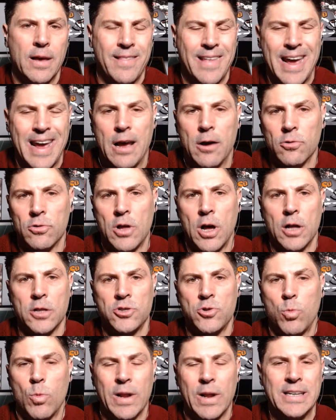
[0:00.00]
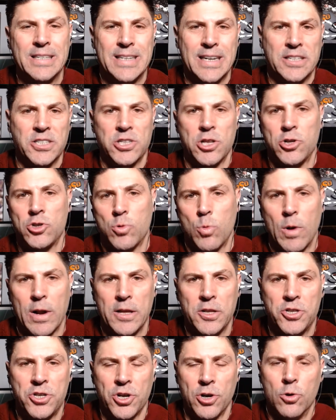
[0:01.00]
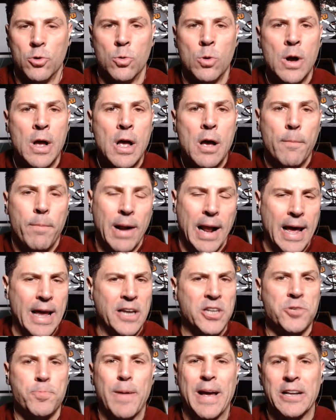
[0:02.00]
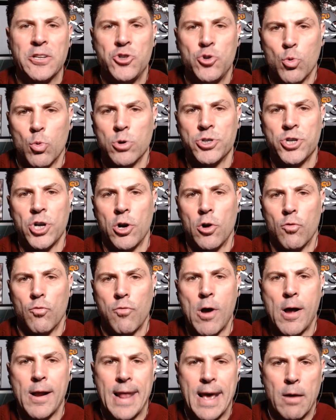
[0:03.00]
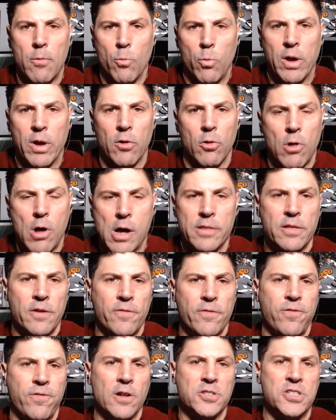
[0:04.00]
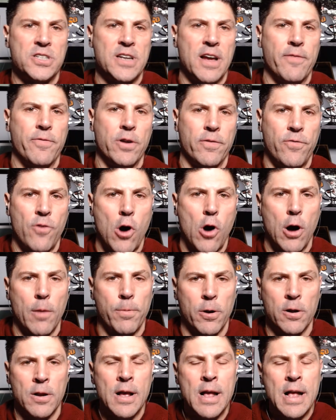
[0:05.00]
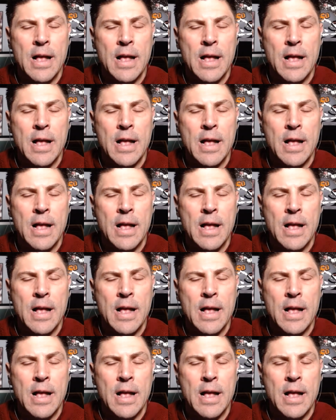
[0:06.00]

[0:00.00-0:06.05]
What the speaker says: They held on 26-22, but I expect Georgia to run at will on the front seven of Auburn.